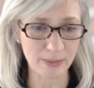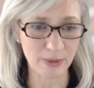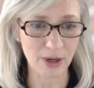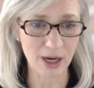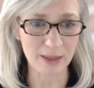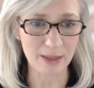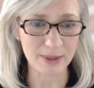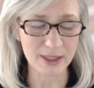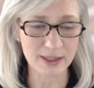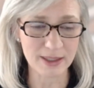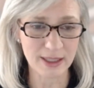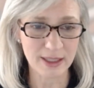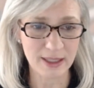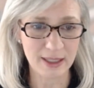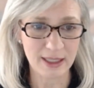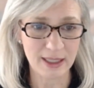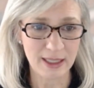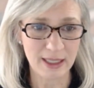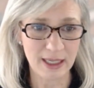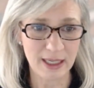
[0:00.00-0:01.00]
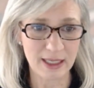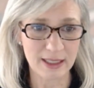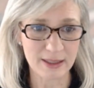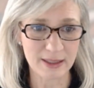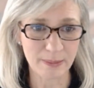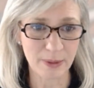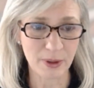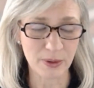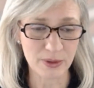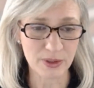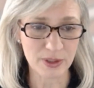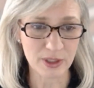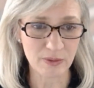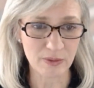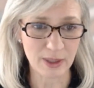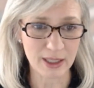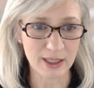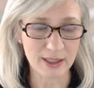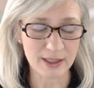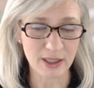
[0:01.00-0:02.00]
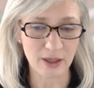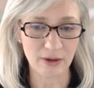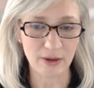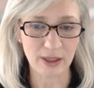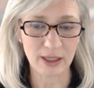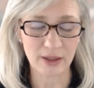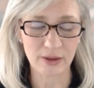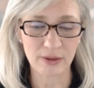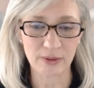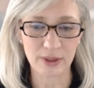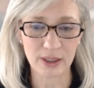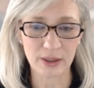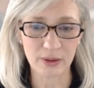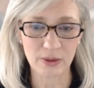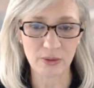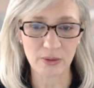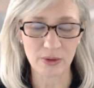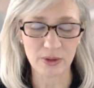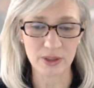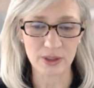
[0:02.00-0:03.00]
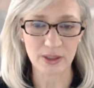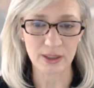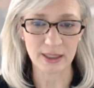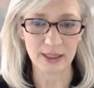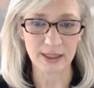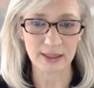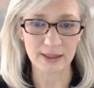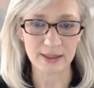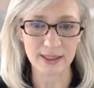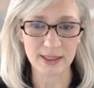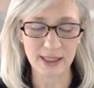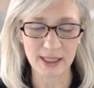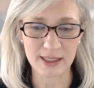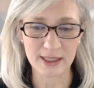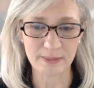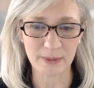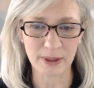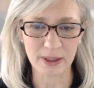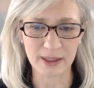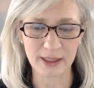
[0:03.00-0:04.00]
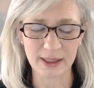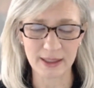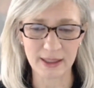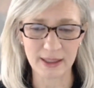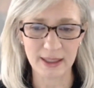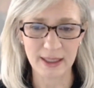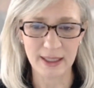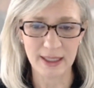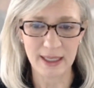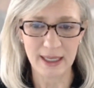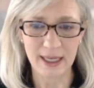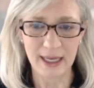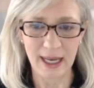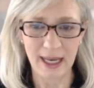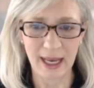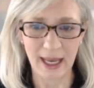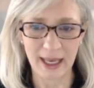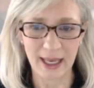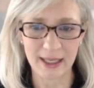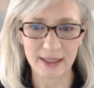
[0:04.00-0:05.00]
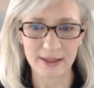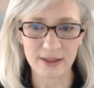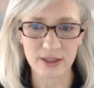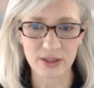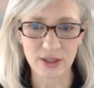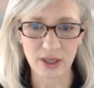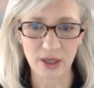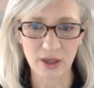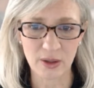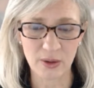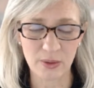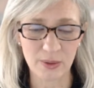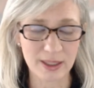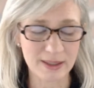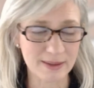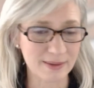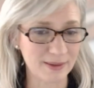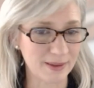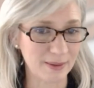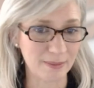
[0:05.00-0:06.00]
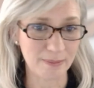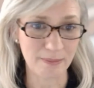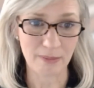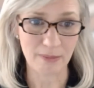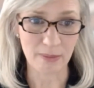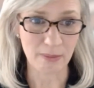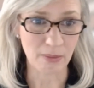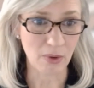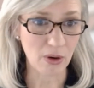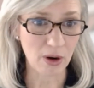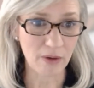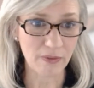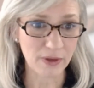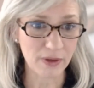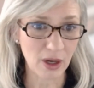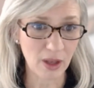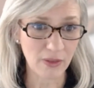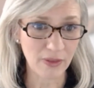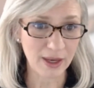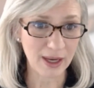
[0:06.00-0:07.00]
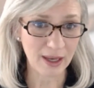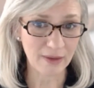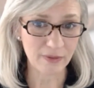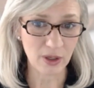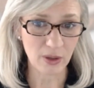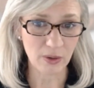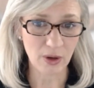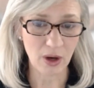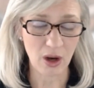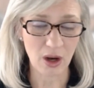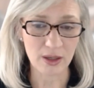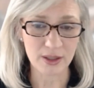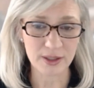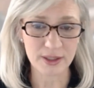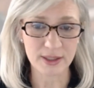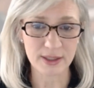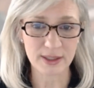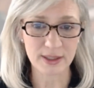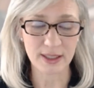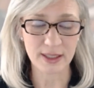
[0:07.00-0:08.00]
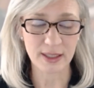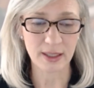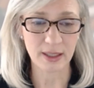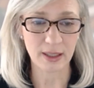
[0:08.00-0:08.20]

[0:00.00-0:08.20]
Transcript: Prime is a posted rate. It's currently at 3.25% in today's market. And so more often than not, they have no costs.